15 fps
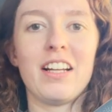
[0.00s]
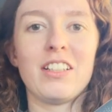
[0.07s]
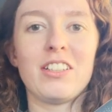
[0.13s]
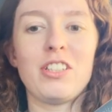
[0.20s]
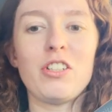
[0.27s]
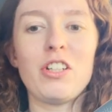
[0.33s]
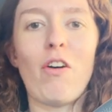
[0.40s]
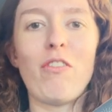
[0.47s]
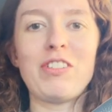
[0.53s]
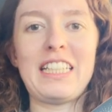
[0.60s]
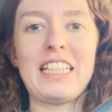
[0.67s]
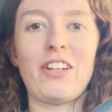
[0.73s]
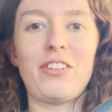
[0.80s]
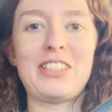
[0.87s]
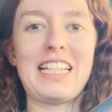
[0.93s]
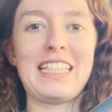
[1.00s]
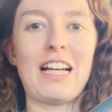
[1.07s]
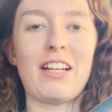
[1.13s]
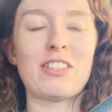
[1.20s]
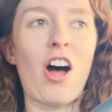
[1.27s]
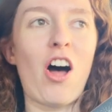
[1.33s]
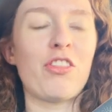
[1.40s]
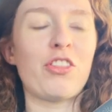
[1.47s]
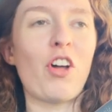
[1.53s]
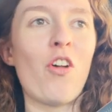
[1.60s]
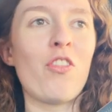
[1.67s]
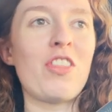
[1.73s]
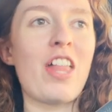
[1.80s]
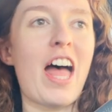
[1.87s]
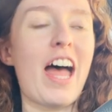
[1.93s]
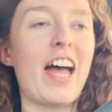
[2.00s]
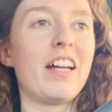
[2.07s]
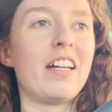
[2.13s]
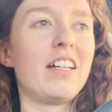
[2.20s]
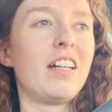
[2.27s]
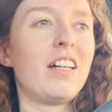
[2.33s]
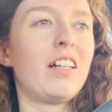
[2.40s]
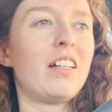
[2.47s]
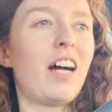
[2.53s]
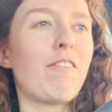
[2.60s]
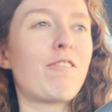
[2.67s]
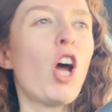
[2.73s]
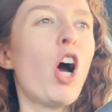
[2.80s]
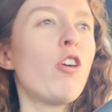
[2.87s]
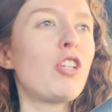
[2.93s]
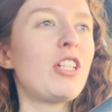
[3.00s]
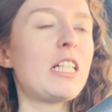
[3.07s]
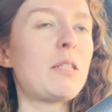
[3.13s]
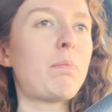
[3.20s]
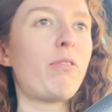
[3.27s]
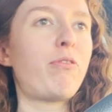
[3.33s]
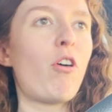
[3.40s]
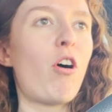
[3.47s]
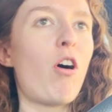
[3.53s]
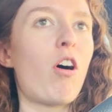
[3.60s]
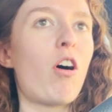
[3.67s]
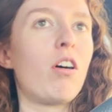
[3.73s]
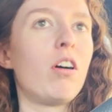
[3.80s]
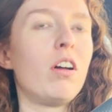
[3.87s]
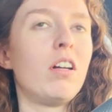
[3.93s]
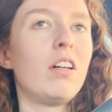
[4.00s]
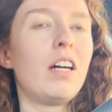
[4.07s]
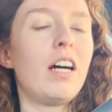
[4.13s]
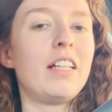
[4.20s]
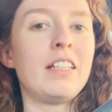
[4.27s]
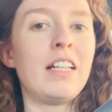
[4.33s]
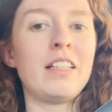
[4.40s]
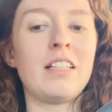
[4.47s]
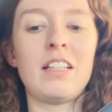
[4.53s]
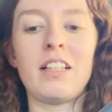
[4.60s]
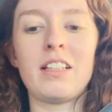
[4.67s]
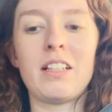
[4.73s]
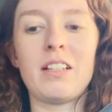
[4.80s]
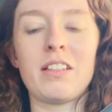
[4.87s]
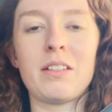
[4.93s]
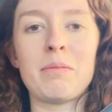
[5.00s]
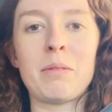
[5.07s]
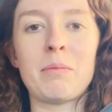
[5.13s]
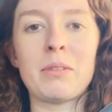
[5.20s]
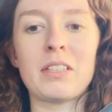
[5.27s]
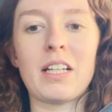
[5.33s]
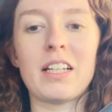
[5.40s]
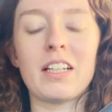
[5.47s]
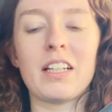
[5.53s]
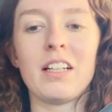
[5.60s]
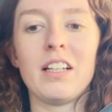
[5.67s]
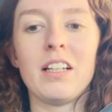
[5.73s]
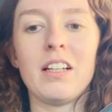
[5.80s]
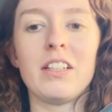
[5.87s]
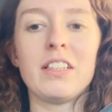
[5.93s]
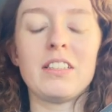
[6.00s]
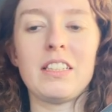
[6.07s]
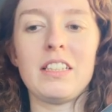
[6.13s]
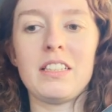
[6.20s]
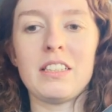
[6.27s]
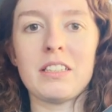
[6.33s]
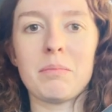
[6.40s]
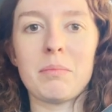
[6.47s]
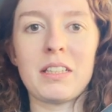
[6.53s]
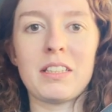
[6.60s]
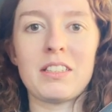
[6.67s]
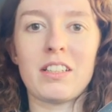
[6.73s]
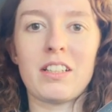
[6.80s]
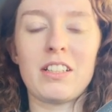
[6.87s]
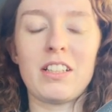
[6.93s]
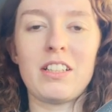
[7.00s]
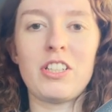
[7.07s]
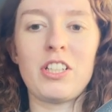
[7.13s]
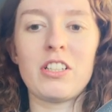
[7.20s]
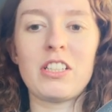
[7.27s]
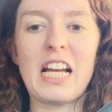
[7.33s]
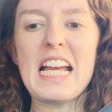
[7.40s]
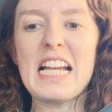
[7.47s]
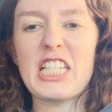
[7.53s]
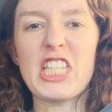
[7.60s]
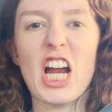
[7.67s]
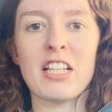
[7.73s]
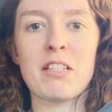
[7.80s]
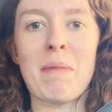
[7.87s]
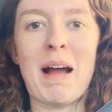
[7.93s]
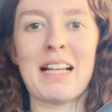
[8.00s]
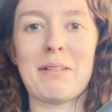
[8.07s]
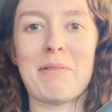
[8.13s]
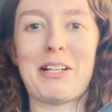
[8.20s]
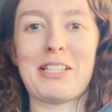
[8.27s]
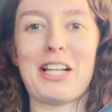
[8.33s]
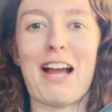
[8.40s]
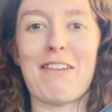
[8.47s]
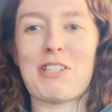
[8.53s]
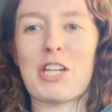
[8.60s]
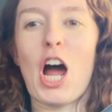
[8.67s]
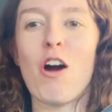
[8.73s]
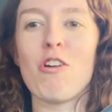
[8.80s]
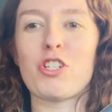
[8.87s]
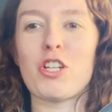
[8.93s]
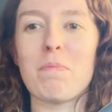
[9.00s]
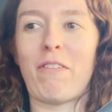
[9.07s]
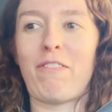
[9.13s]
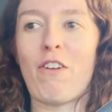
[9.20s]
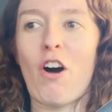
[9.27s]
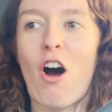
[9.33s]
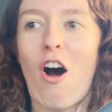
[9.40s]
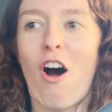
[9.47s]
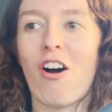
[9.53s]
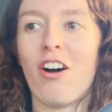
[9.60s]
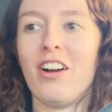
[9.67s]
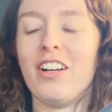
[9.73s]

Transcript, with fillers: you obviously your details aren't on there I've told you this before. And then the, the, the mum was like, but it doesn't matter. And then she was like, it does matter because I've told you before.